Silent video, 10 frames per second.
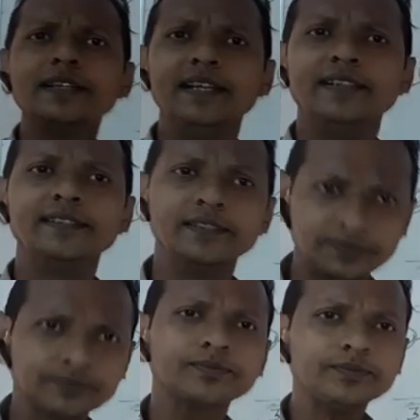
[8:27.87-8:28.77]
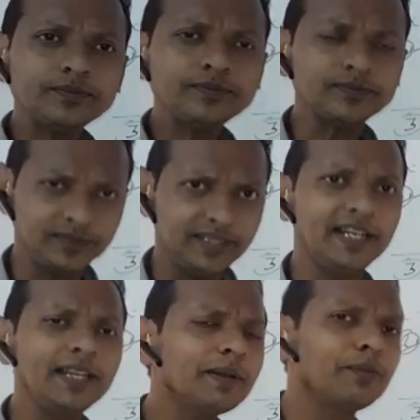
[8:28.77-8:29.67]
things.
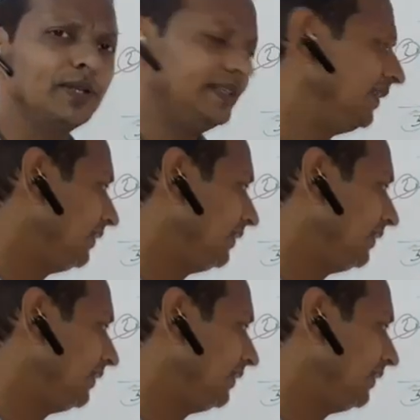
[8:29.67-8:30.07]
Getting my point?